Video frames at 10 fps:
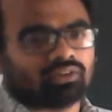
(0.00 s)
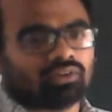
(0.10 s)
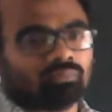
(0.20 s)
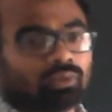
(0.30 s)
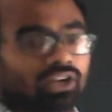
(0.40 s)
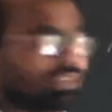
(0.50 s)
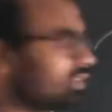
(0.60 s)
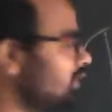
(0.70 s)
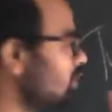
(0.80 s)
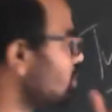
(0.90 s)
But
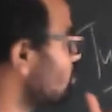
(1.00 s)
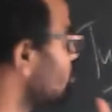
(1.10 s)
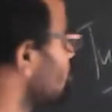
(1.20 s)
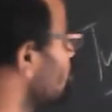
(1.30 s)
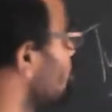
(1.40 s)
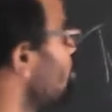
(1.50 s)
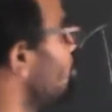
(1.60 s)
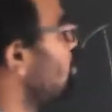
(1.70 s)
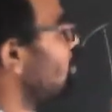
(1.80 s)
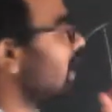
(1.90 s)

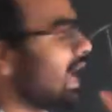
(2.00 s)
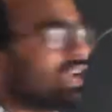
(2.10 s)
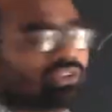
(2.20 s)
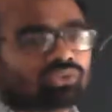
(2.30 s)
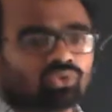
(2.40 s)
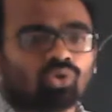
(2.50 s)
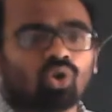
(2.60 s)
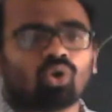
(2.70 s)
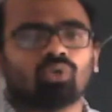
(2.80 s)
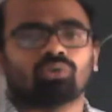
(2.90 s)
to light to
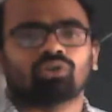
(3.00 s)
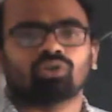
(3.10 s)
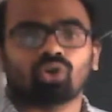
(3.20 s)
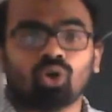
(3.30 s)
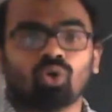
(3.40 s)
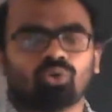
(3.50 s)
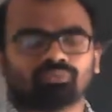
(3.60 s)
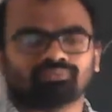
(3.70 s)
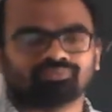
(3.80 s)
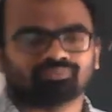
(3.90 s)

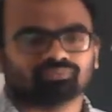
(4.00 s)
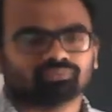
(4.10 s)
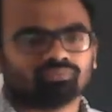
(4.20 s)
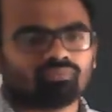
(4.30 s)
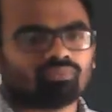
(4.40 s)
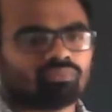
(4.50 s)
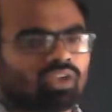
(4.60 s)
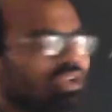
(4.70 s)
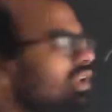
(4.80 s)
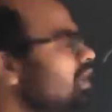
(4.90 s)
glow,
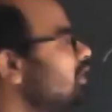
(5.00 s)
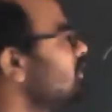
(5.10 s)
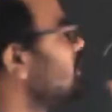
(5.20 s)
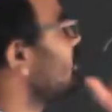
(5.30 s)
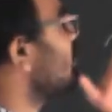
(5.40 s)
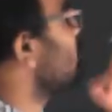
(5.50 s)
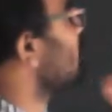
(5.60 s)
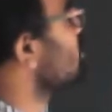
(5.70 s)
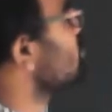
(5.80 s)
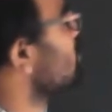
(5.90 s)
the
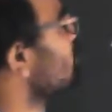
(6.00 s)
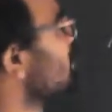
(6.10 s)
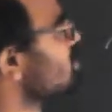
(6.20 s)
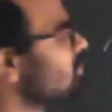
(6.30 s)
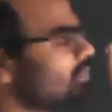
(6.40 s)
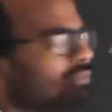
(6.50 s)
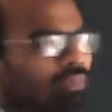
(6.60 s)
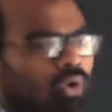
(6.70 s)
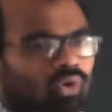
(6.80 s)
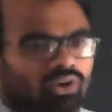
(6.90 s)
temperature must be
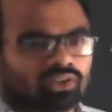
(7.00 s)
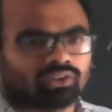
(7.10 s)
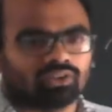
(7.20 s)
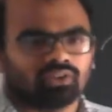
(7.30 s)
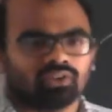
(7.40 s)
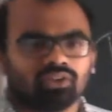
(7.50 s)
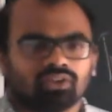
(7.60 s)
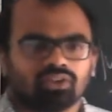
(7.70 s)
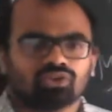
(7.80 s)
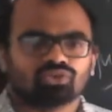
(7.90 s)
more.
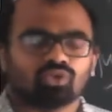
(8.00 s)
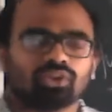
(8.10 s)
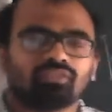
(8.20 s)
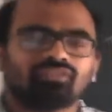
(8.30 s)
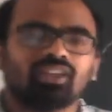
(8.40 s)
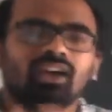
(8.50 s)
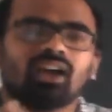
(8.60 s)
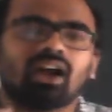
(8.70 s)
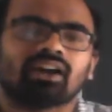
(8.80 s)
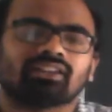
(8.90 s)
So if the
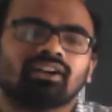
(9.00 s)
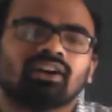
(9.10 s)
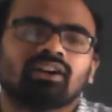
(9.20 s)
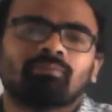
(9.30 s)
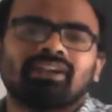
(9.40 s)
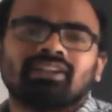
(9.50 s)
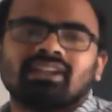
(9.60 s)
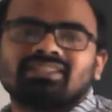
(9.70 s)
other materials